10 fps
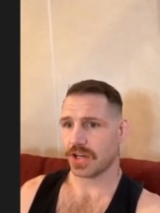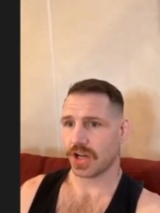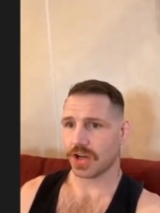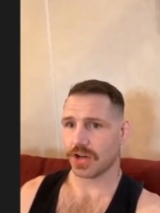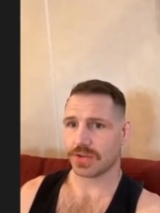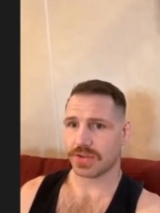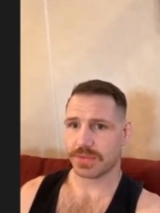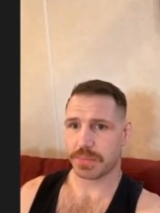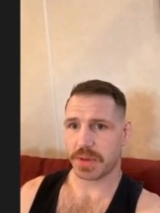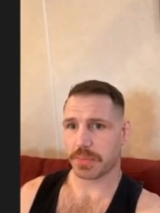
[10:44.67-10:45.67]
know,
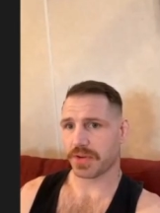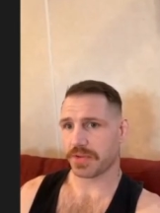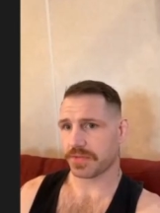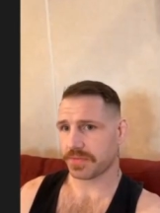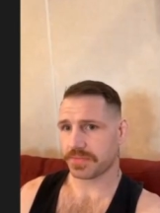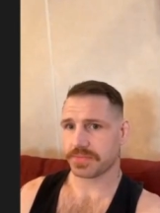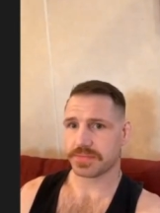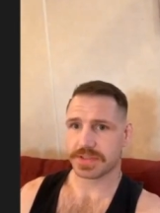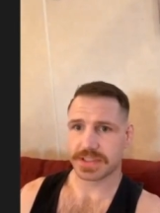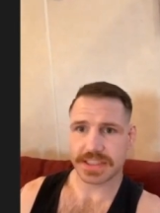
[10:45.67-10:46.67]
people have
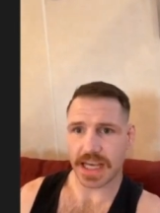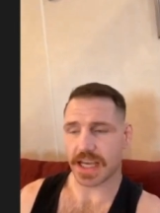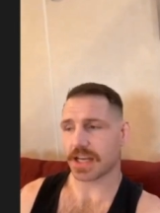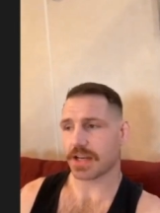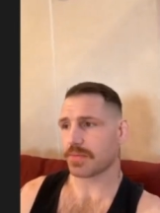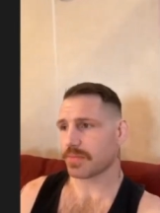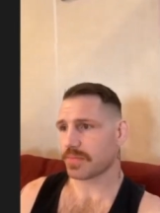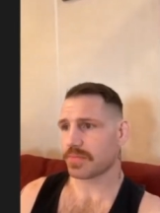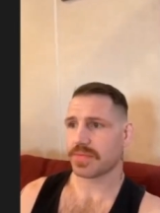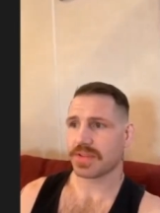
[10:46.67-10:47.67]
said
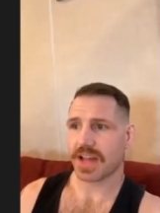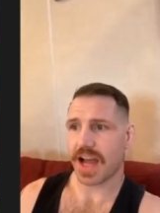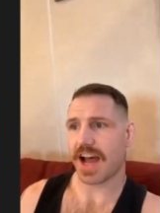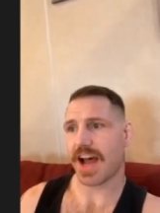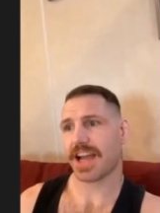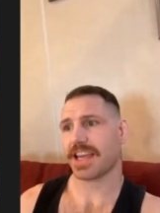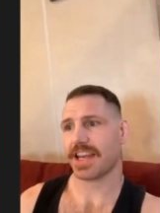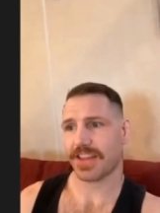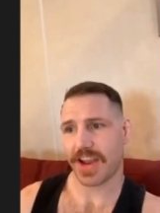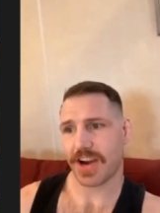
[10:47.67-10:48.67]
uh, I
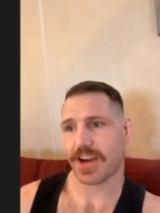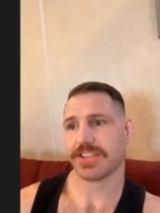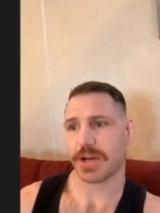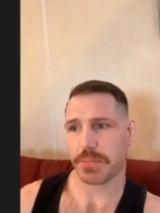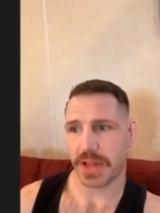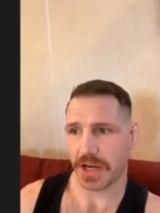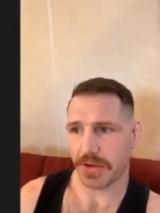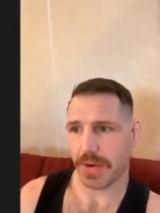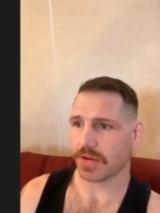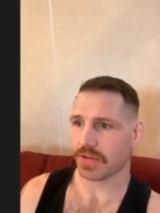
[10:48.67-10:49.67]
get in there and I start playing
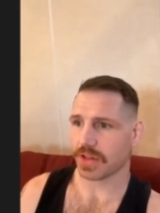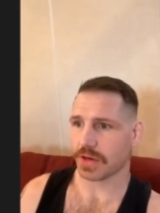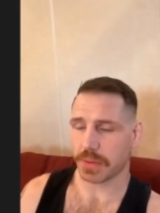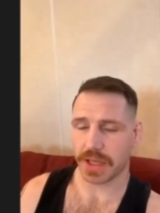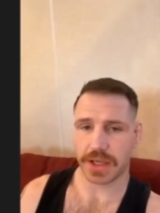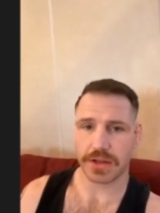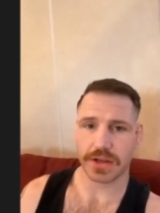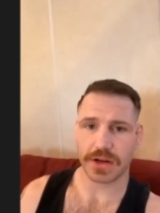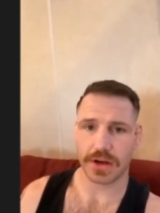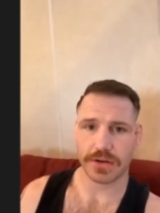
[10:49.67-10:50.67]
around a little bit,
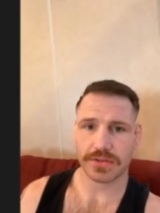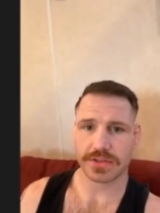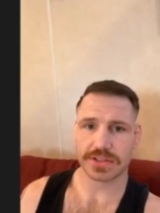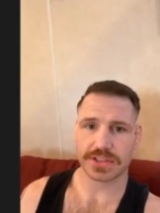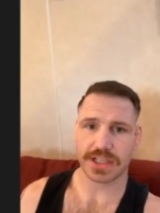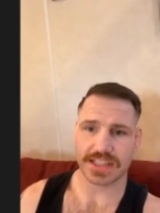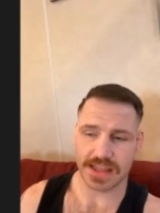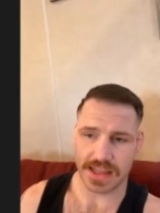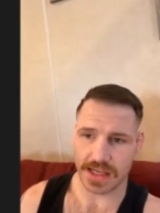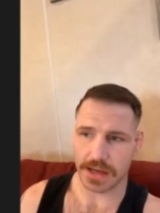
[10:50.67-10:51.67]
you know, because I
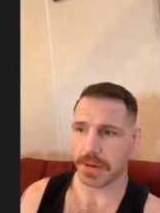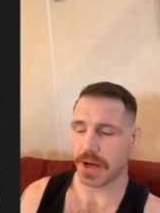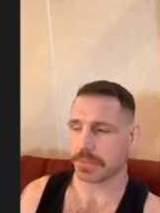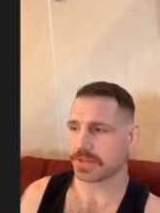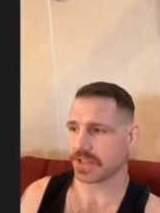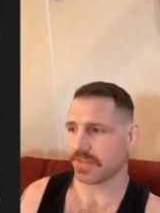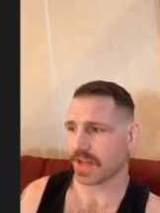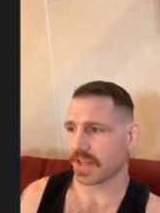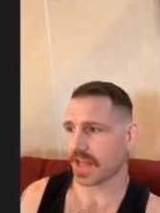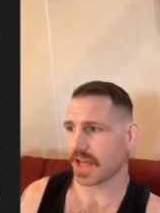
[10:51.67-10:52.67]
think I'm up, stuff
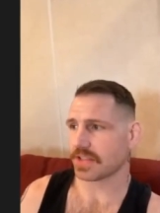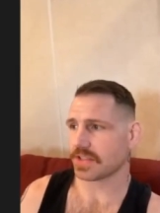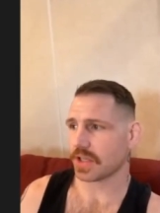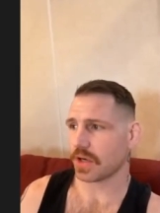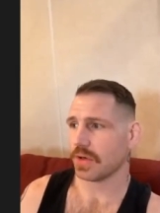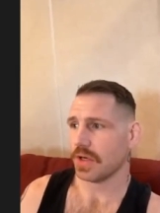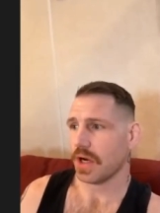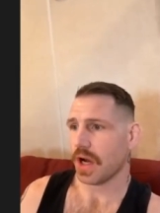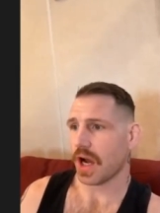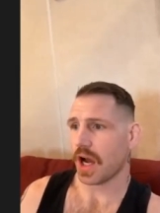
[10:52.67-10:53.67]
like that. So
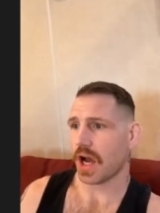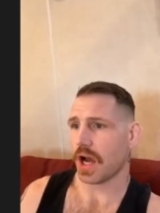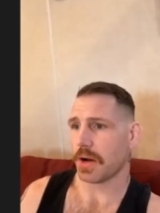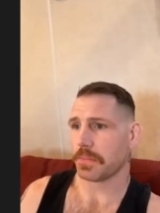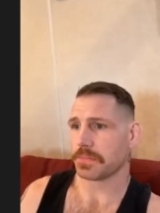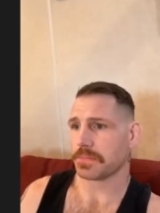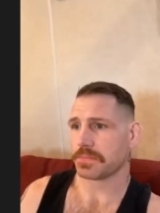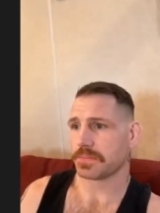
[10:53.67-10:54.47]
um,